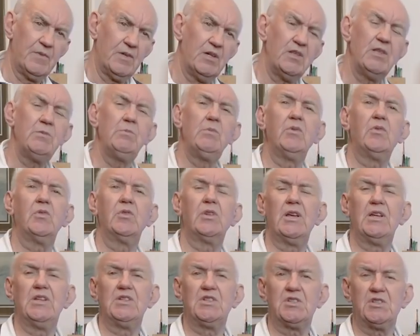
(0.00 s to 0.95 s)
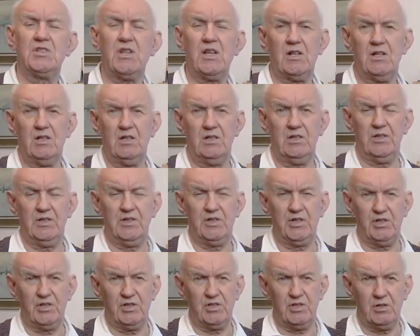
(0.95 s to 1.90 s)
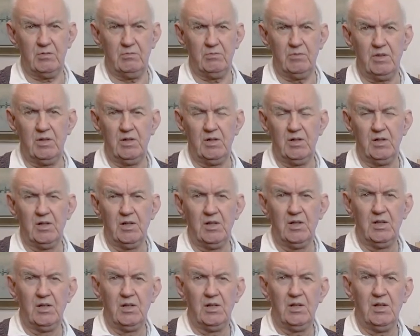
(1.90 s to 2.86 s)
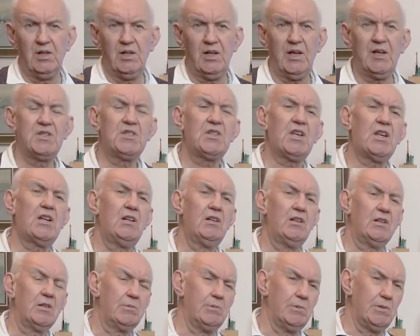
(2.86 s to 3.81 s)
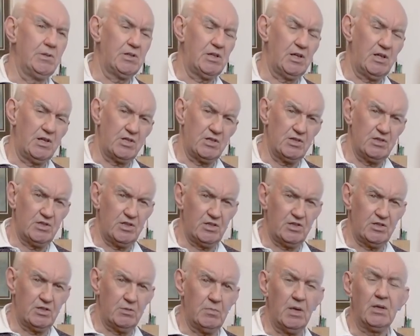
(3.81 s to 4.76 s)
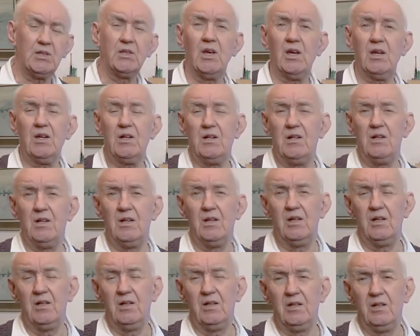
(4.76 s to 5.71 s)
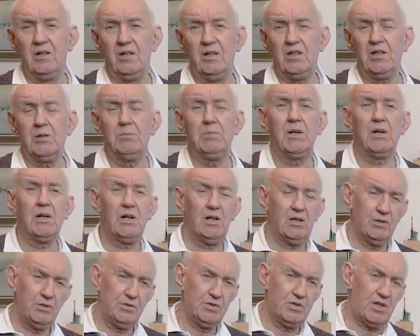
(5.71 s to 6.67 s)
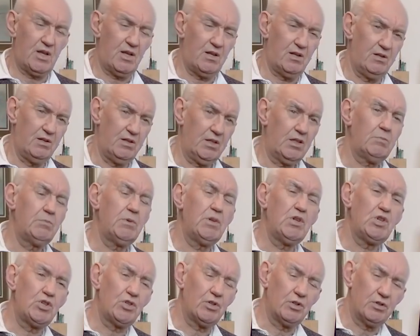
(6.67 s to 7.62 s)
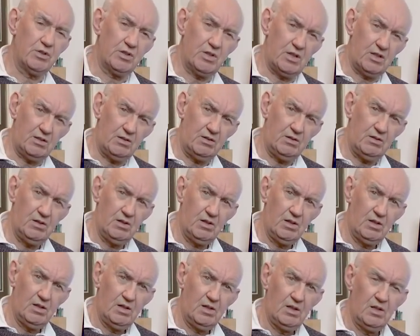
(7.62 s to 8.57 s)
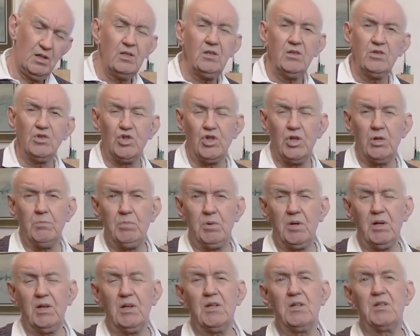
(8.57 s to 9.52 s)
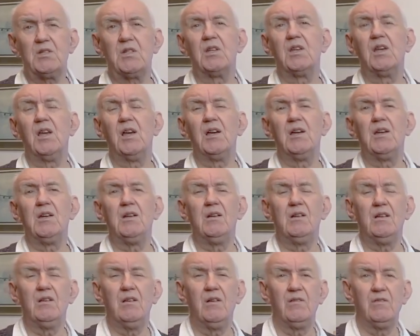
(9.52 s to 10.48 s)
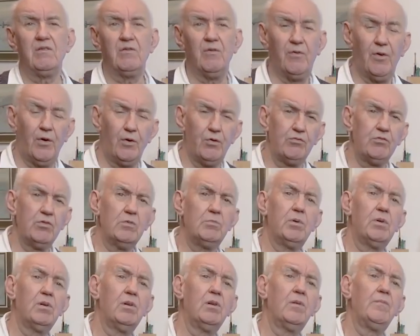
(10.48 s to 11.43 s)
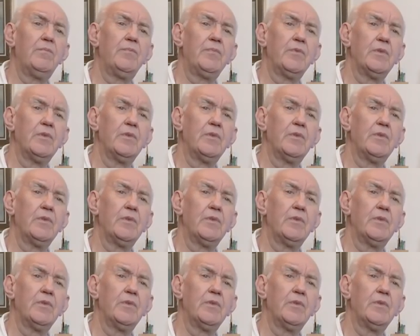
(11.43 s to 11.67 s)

And then we've got our satellite system. Our satellite communication system, again, it could be closed down, it could be shot down. GPS, again, vulnerable.